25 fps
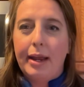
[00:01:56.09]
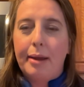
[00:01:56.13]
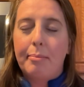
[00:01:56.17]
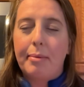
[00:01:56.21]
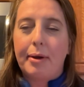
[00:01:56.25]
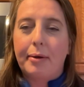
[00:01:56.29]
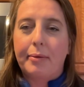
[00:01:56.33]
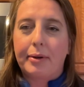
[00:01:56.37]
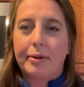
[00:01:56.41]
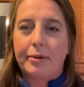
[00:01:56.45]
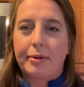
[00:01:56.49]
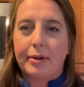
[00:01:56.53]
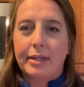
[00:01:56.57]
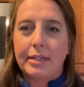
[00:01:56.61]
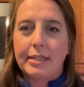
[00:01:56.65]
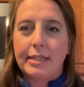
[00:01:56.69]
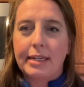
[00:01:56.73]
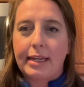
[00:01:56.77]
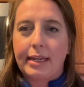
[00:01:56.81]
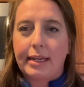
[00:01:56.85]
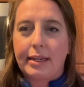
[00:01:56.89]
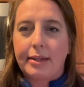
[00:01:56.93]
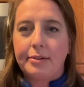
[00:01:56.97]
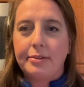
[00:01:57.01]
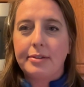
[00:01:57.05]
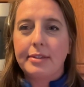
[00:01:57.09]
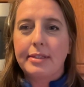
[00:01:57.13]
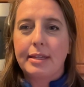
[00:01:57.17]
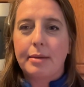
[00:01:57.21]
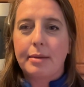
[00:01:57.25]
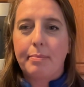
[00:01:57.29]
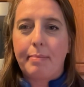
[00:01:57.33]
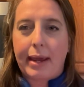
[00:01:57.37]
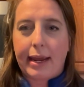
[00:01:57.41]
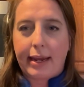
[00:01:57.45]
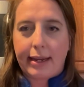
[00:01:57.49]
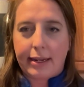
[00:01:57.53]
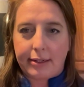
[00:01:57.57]
but we're going to use the
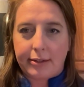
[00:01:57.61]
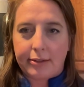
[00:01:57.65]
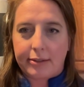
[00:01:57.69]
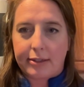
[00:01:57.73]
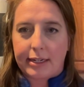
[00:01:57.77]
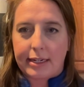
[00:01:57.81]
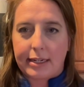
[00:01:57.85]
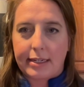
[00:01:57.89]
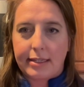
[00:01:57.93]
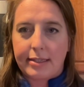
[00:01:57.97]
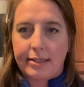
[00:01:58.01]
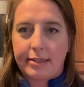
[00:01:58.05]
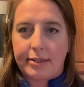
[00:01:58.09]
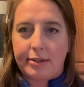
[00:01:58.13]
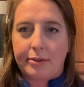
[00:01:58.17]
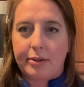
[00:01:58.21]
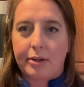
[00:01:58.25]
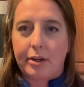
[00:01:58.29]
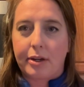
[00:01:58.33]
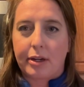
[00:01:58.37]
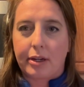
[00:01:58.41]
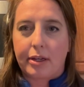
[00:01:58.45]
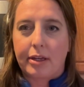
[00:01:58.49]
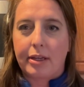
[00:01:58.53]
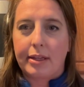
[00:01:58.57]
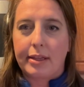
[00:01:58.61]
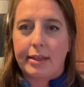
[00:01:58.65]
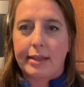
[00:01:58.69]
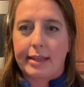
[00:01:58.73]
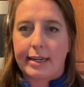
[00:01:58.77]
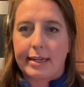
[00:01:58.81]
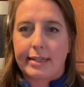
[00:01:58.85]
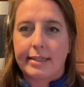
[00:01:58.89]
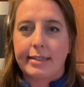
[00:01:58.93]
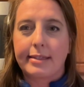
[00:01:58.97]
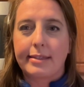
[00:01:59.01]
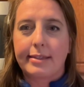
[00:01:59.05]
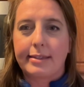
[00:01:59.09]
bacon grease to cook
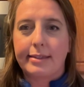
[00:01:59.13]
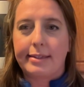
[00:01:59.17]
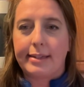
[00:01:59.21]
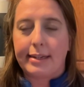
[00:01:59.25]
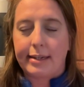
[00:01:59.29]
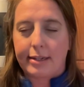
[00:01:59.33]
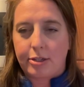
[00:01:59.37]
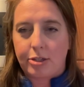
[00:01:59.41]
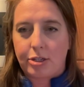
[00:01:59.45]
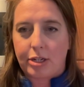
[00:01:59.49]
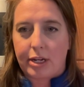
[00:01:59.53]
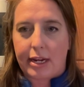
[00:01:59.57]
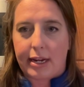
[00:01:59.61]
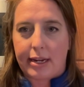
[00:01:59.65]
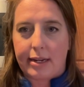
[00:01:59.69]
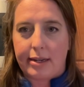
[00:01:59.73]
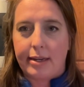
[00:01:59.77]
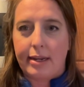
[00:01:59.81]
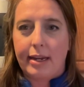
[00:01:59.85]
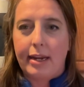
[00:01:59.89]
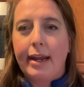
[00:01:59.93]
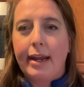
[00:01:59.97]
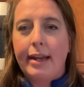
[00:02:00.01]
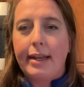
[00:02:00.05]
this dish in.